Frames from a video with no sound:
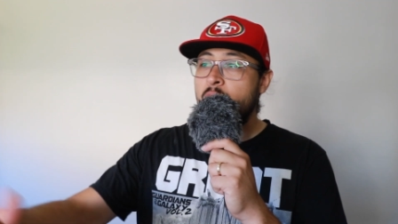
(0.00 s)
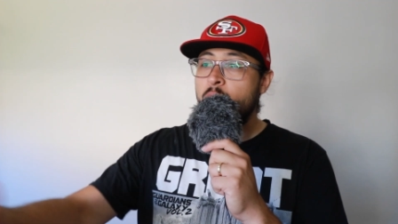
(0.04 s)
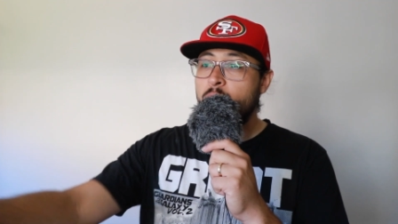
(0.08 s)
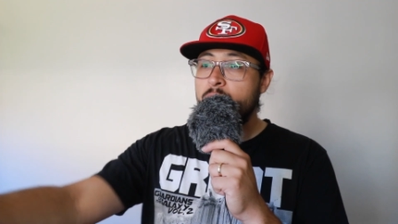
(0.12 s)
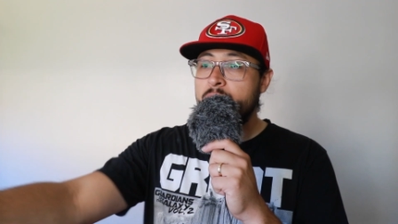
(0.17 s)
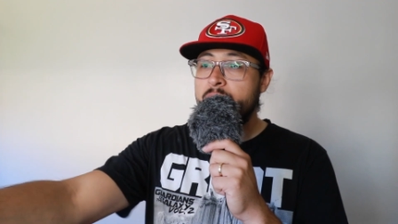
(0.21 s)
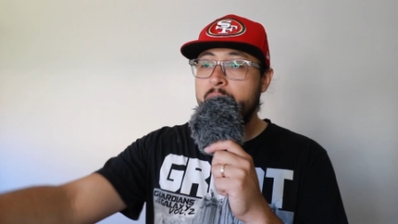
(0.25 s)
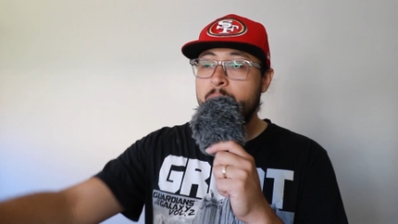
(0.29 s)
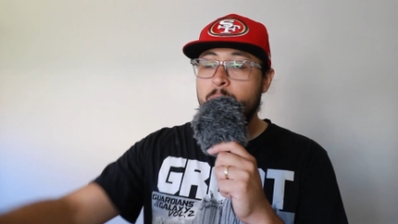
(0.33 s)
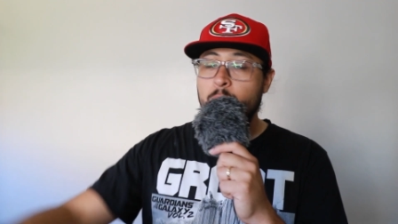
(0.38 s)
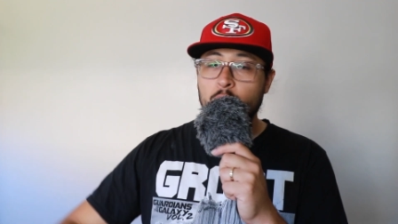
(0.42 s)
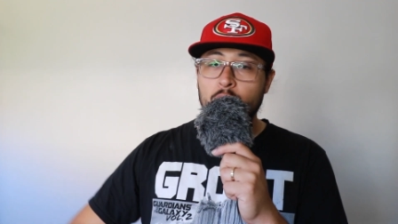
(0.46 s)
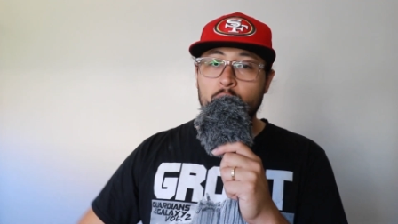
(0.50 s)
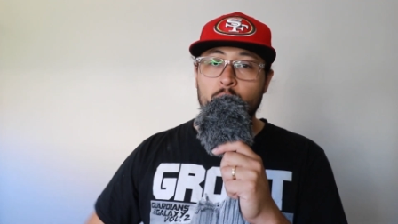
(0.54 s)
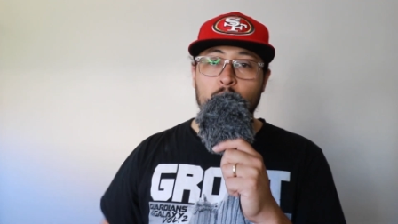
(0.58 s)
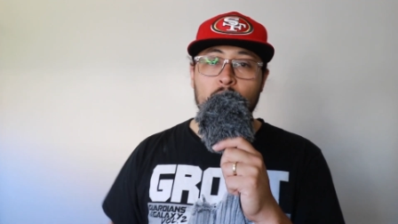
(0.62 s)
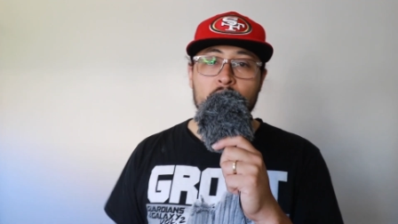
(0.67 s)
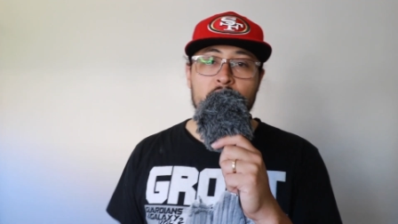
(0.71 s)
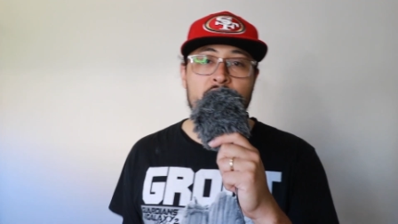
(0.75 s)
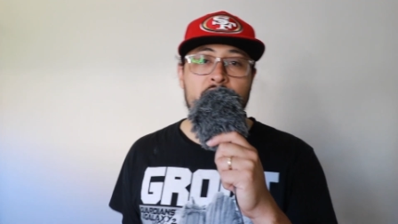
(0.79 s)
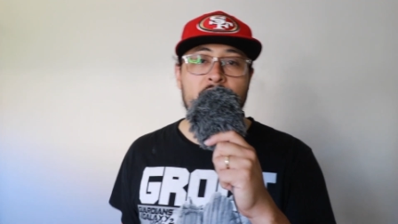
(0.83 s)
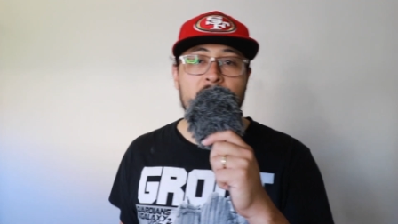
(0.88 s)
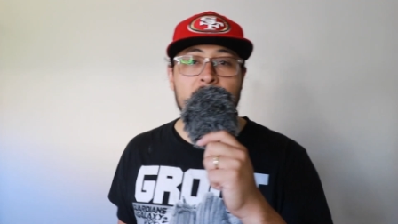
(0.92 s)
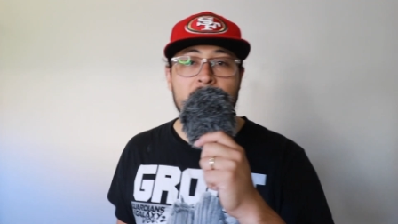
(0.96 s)
was able to
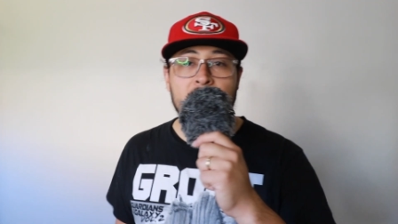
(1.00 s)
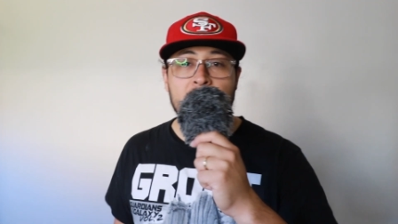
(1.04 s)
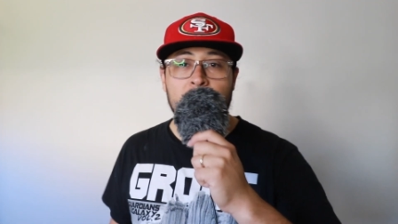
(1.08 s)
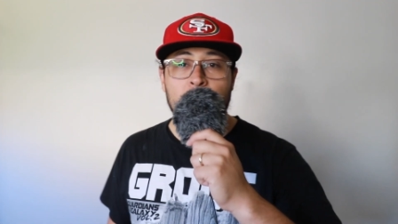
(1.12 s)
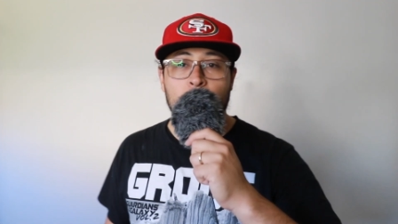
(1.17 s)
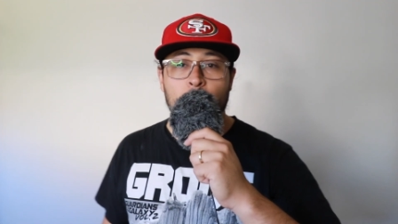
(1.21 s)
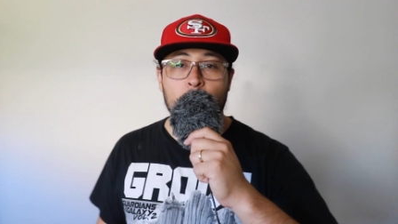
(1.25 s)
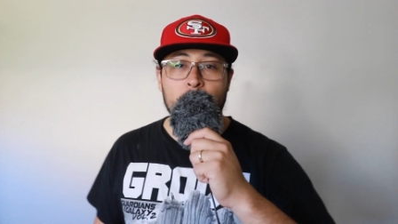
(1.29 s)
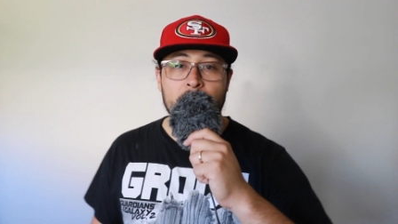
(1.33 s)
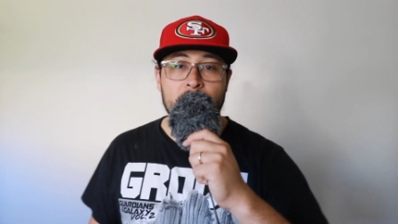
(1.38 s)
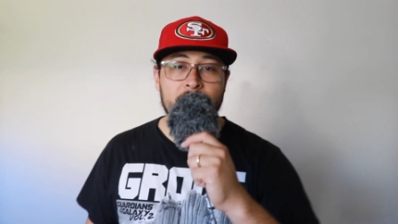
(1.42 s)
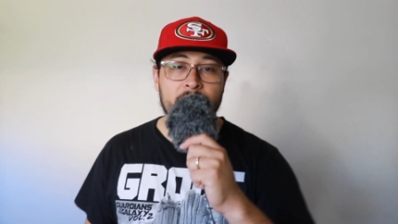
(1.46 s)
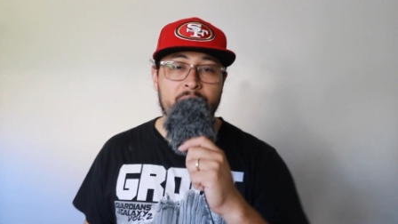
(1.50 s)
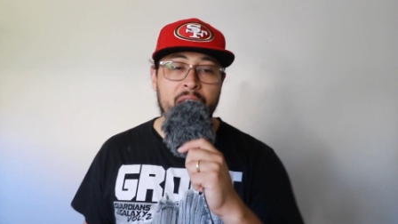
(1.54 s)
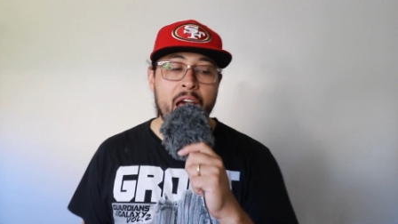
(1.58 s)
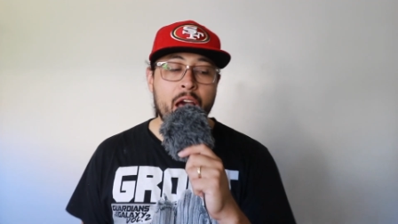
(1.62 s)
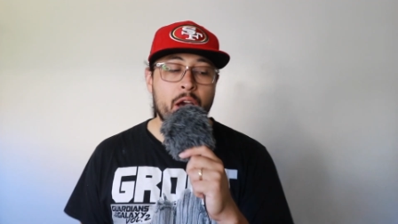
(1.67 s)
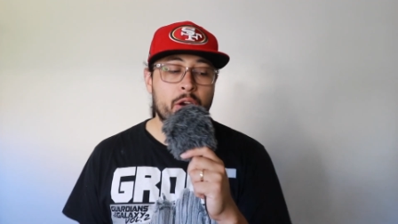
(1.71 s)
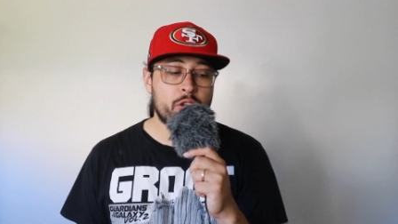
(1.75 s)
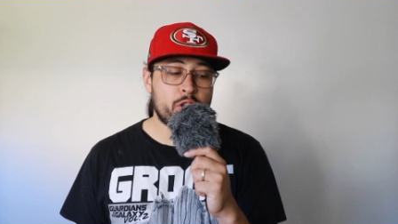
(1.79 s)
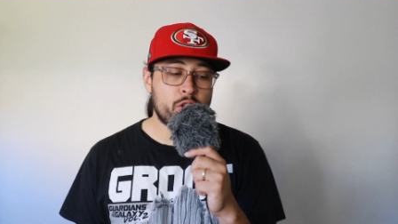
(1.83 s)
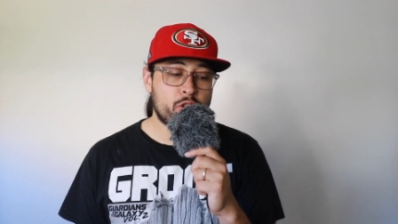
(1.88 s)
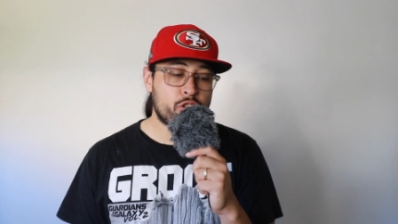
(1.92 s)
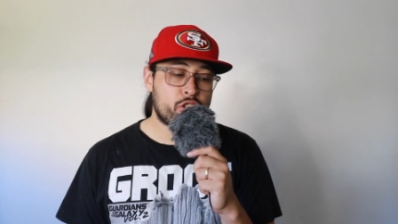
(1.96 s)
rush it in with
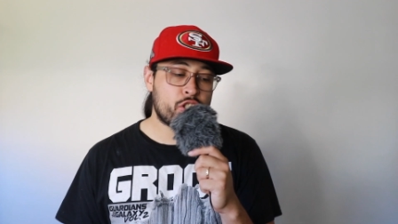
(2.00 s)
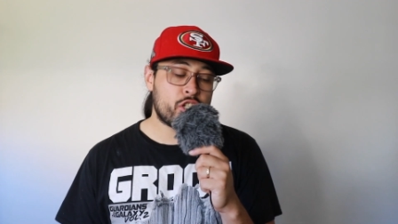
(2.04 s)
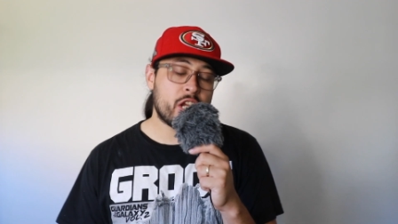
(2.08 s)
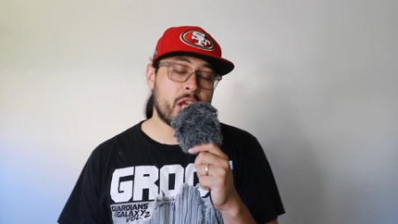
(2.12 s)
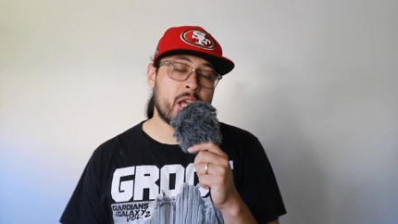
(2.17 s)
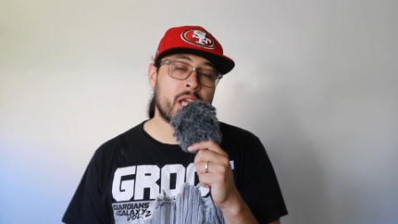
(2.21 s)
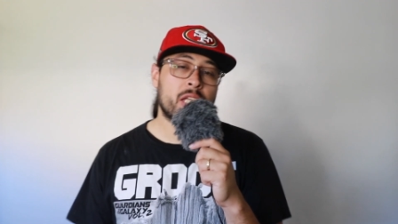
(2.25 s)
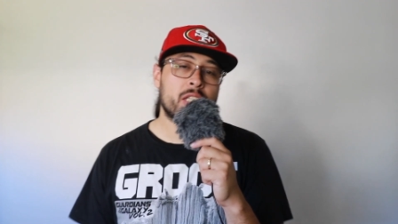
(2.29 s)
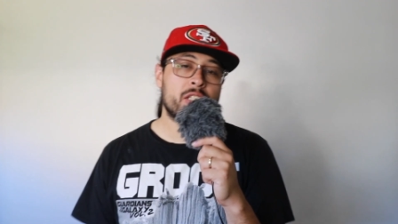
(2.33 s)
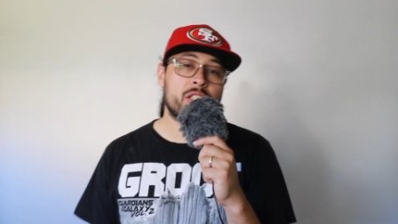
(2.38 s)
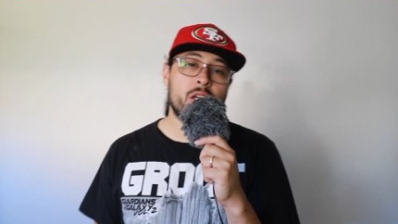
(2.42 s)
Kyle Juszczyk.